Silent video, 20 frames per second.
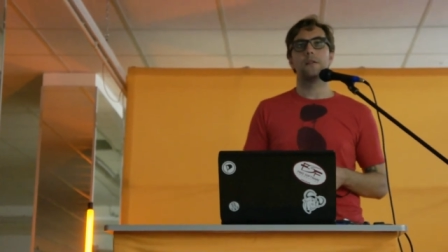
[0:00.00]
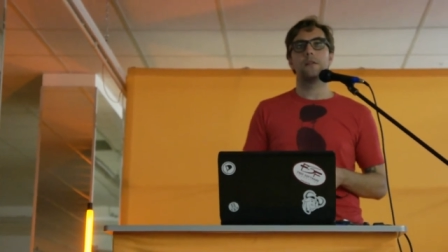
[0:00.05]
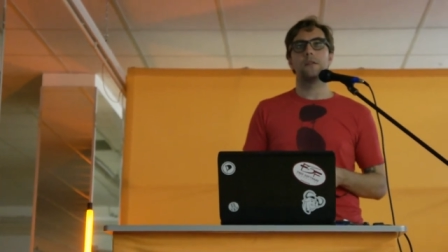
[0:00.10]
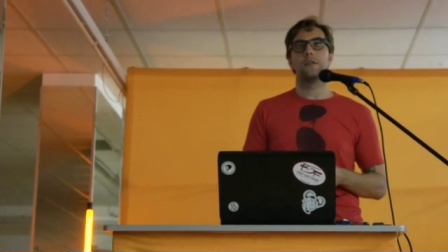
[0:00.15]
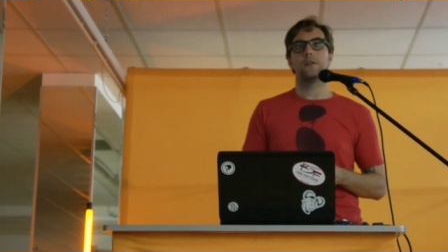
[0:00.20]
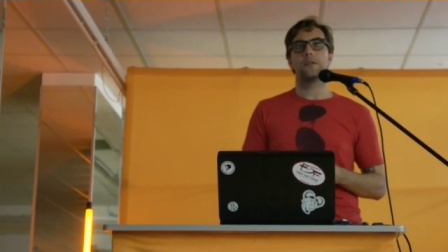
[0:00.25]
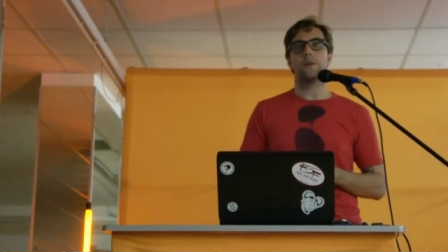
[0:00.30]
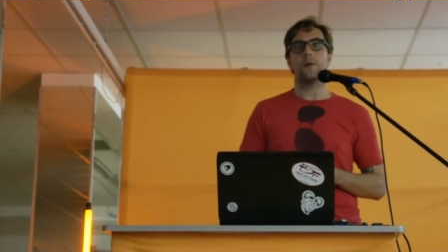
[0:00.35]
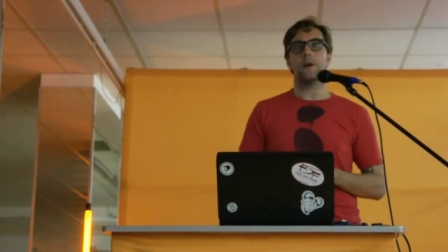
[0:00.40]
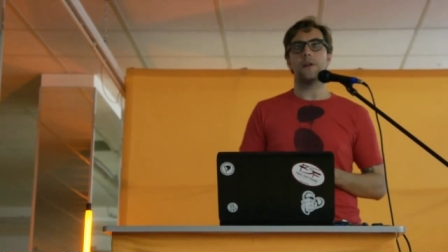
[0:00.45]

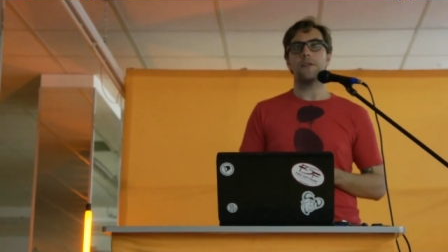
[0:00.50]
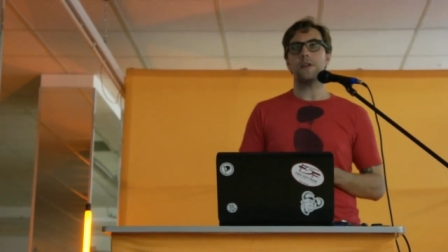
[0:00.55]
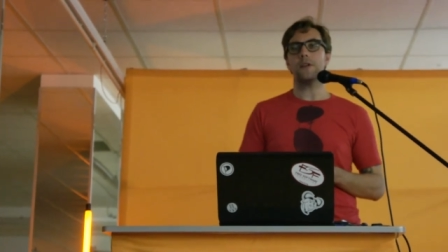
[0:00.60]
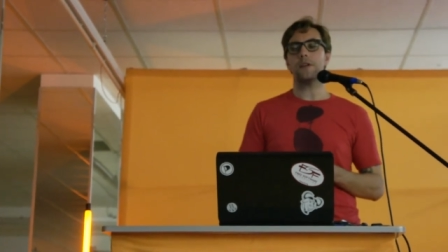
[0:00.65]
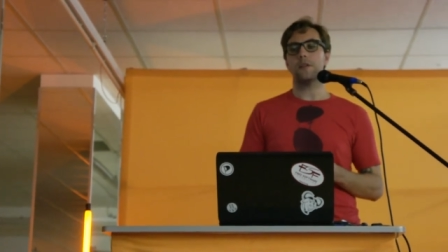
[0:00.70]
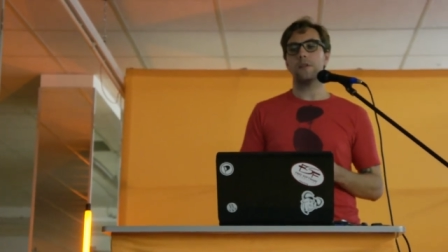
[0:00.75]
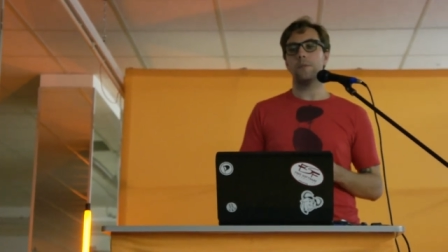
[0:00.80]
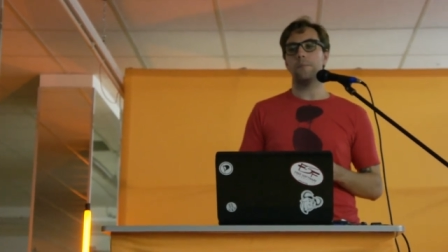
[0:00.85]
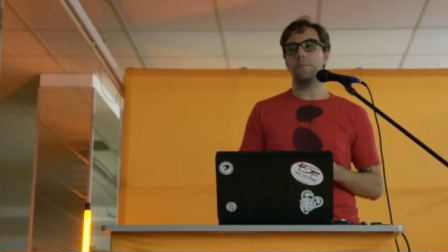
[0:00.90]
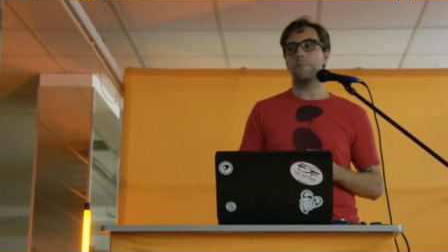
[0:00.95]
So I
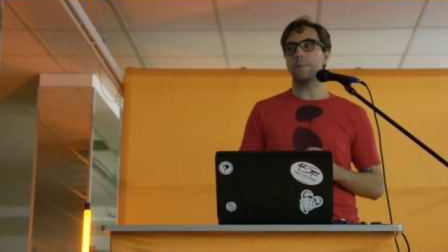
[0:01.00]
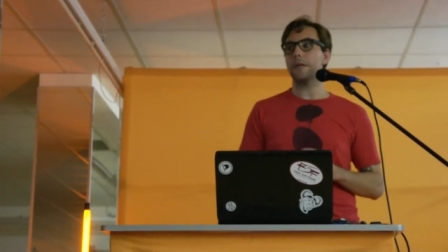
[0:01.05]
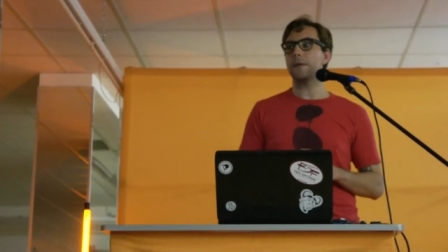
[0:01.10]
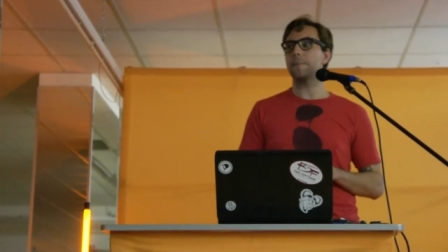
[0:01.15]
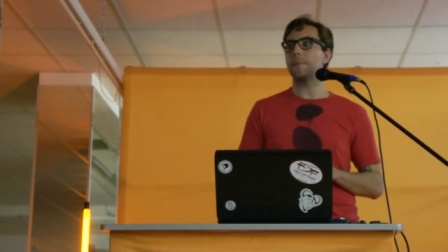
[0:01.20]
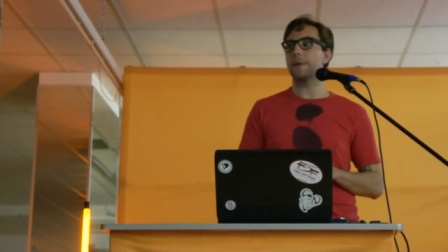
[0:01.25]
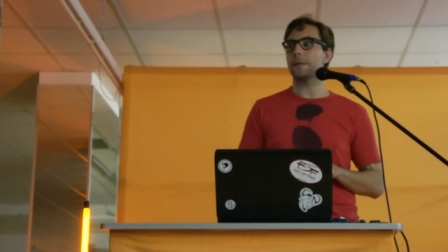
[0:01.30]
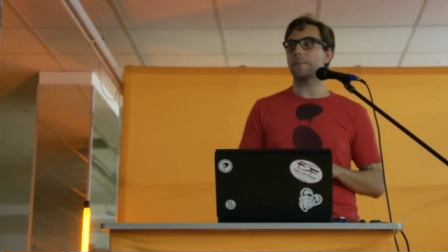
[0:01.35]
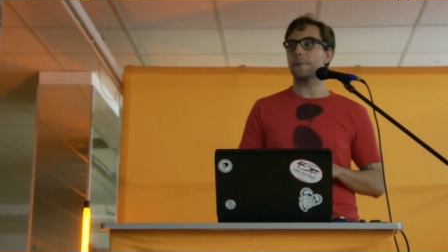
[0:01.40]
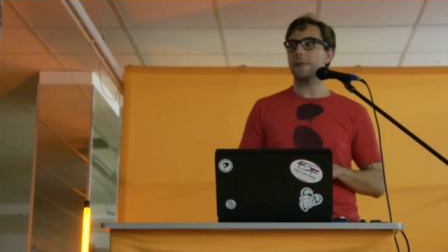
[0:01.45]
think the big,
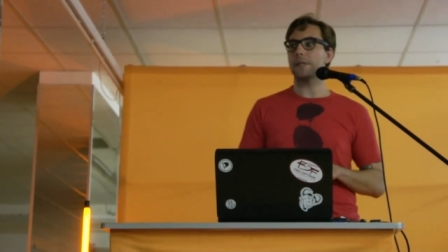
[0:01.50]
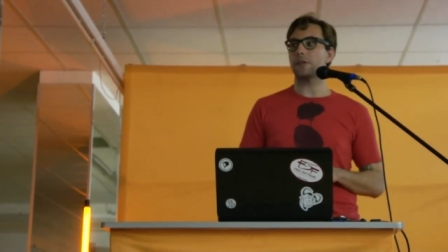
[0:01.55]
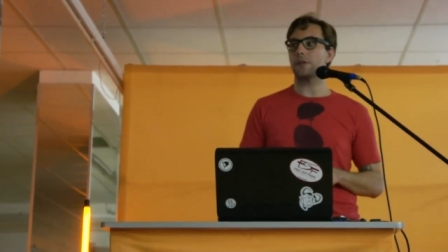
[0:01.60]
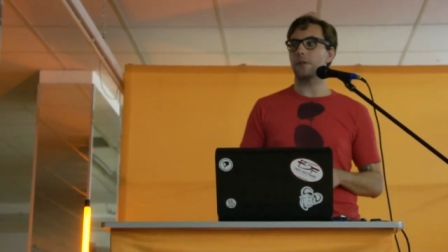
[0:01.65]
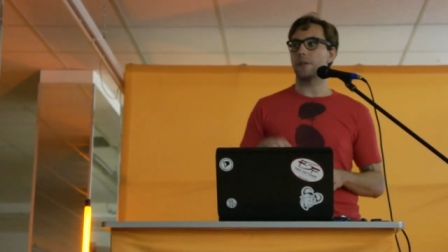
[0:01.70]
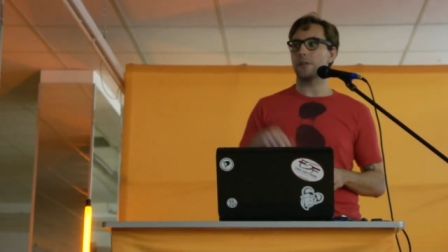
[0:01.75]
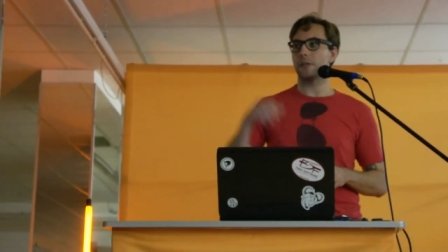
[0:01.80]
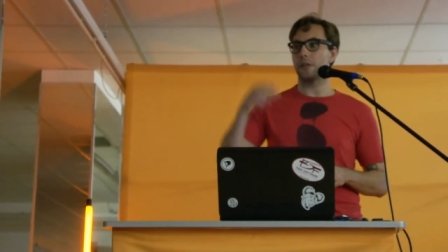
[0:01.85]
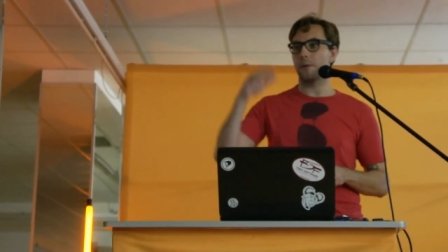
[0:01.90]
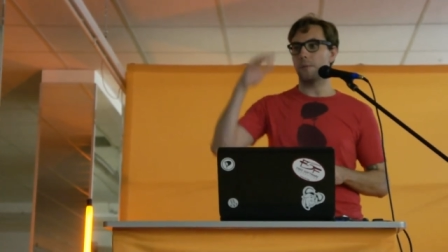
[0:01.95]
big picture
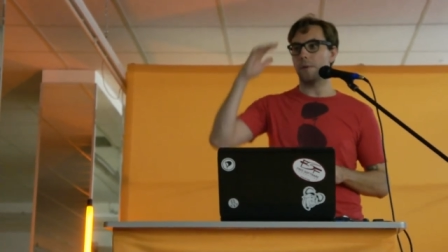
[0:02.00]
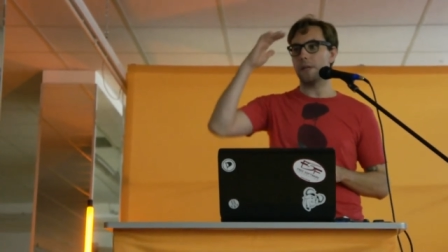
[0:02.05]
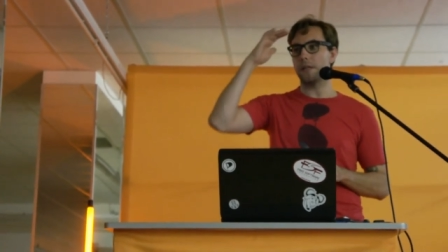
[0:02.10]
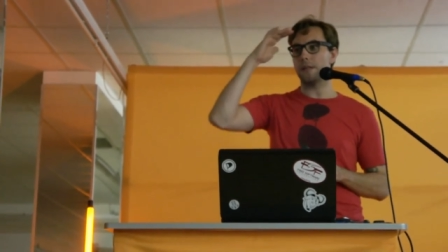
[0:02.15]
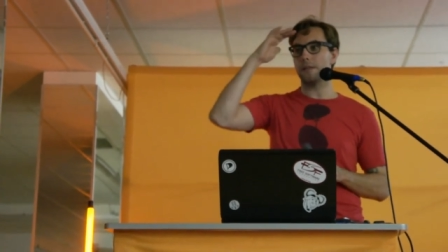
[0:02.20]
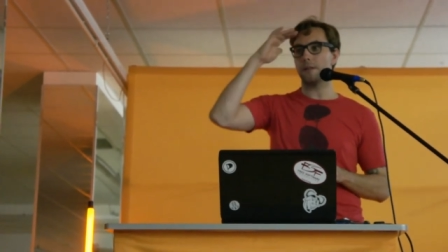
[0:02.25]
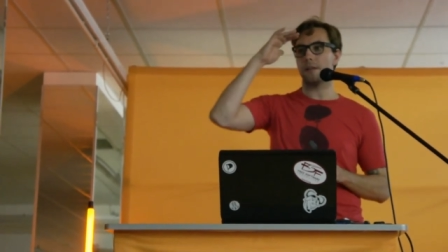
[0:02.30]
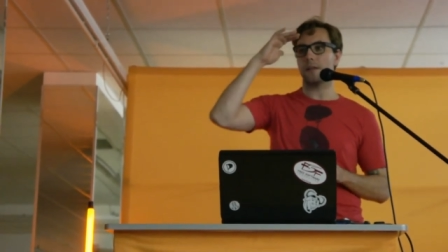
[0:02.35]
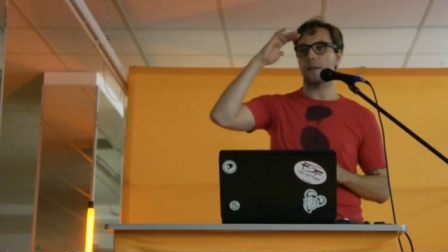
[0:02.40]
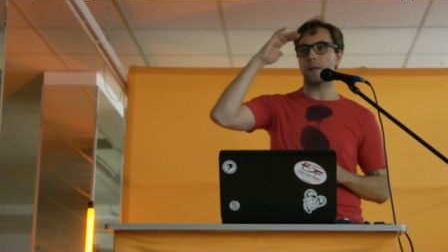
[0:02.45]
is that we need
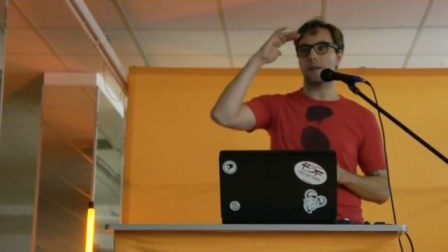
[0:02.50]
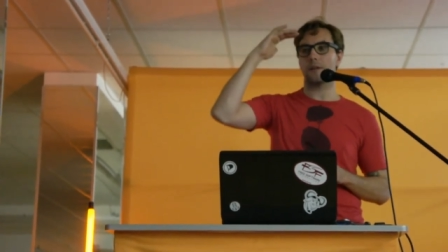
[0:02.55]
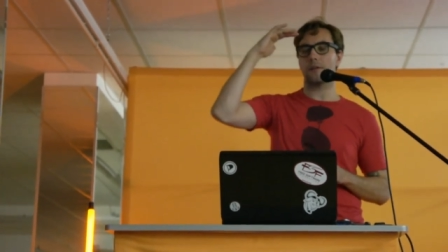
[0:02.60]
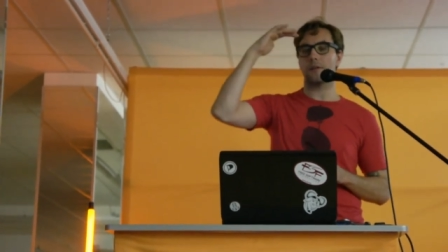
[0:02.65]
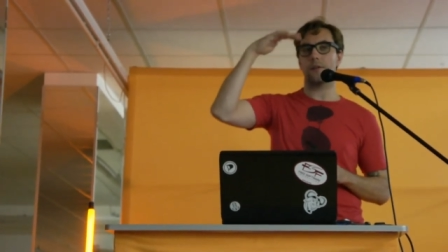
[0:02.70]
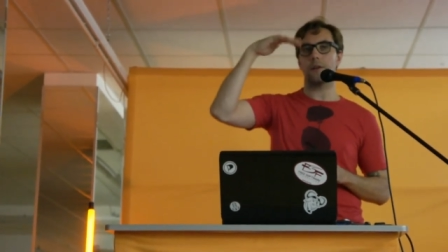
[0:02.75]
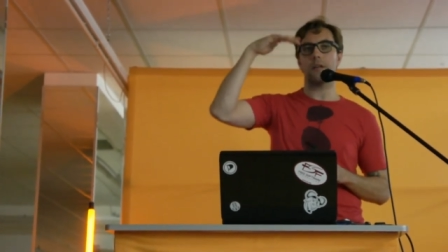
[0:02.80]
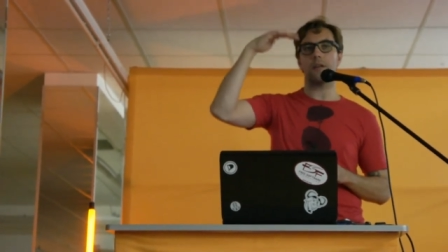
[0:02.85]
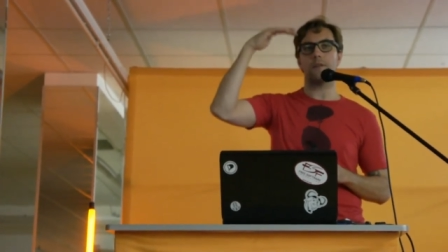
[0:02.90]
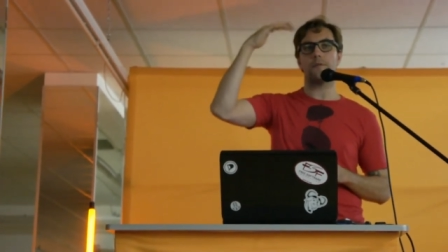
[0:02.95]
to think 30,